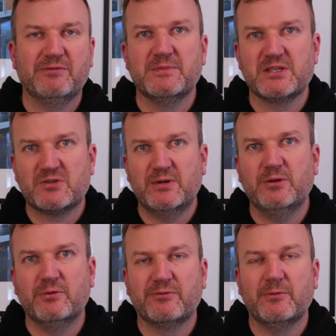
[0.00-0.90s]
from the
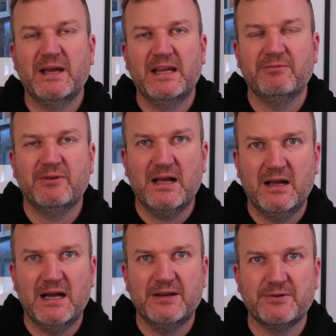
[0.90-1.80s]
street or from a
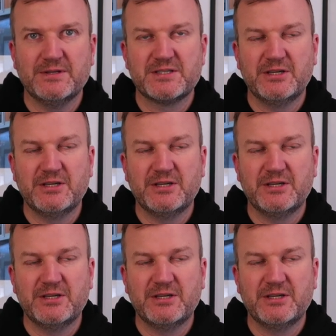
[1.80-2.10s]
fire hydrant.